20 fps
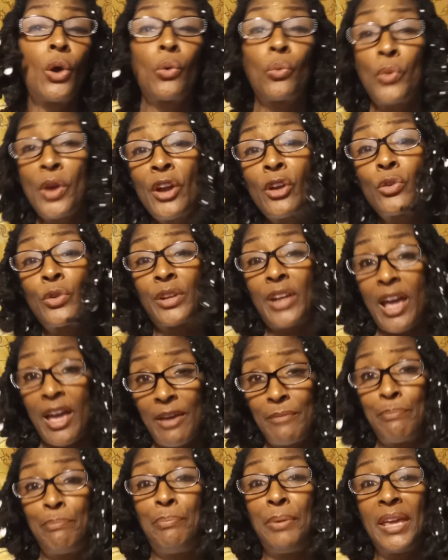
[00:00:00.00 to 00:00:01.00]
we're going to
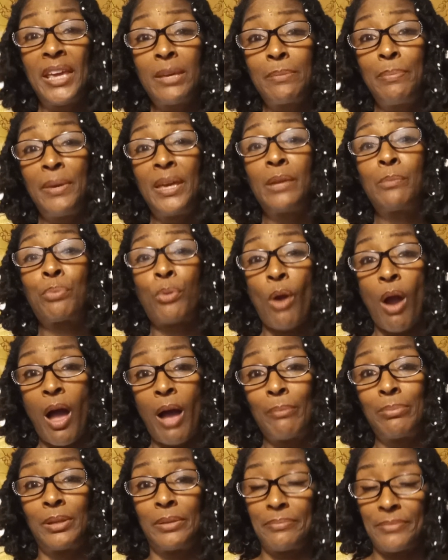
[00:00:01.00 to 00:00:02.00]
have big
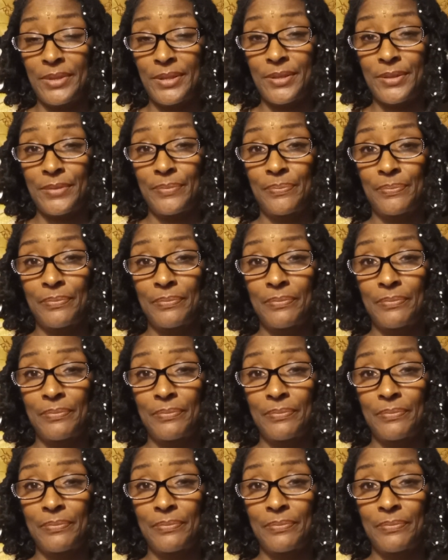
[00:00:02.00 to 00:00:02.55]
problems.